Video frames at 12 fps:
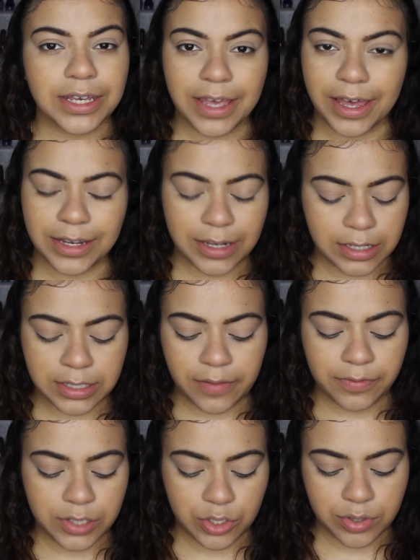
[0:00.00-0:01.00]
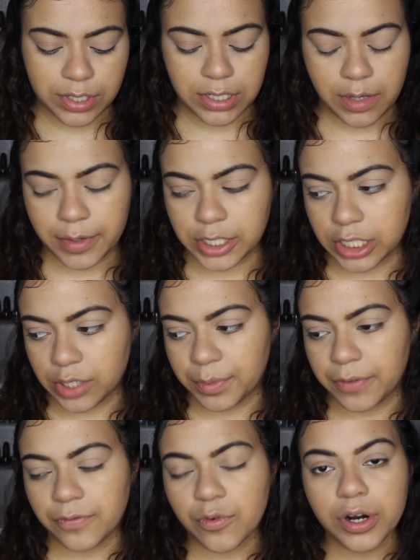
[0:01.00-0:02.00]
Again, definitely used this on my channel
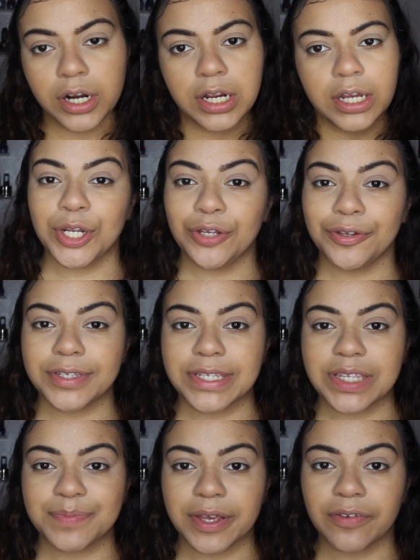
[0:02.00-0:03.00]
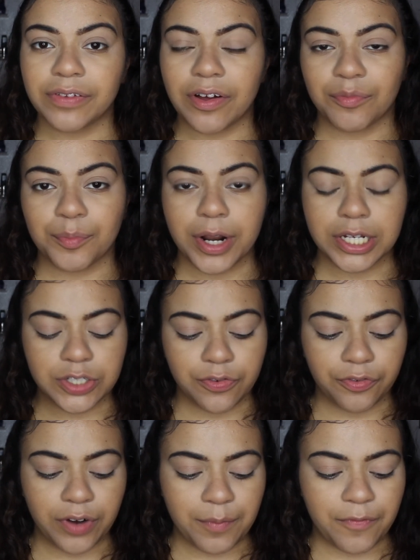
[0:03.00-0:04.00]
before. I'm going to use this big fluff brush
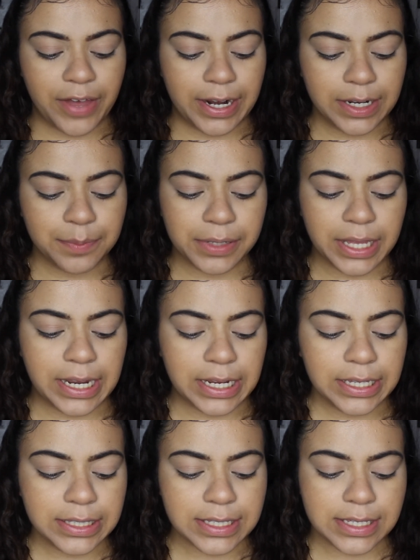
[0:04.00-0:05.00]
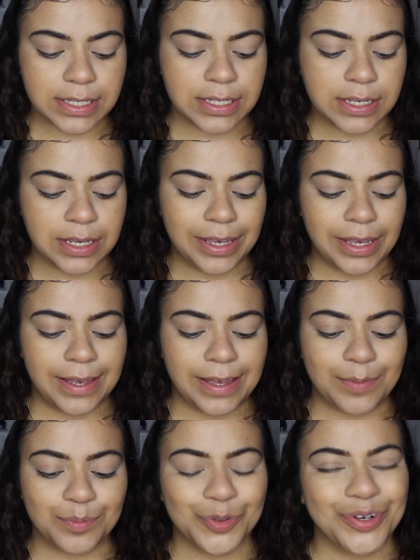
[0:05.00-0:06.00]
from Vanity Planets.
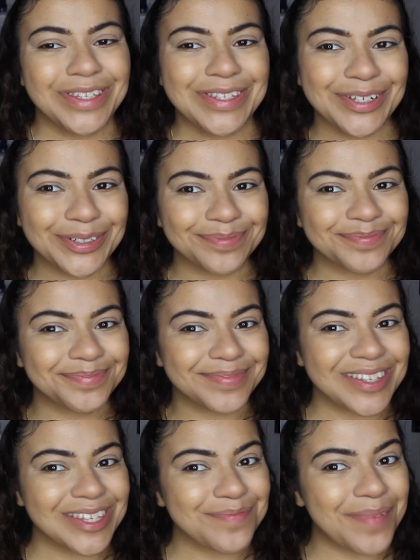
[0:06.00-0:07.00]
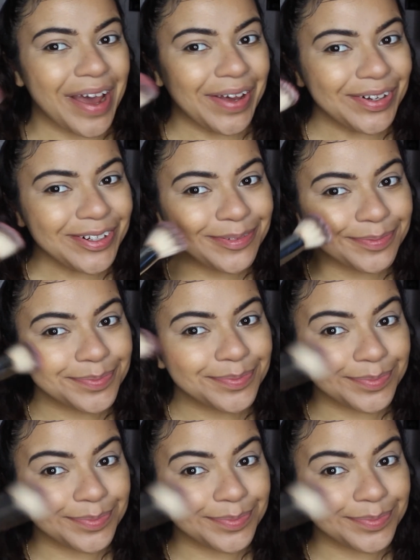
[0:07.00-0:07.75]
I'm going to smile.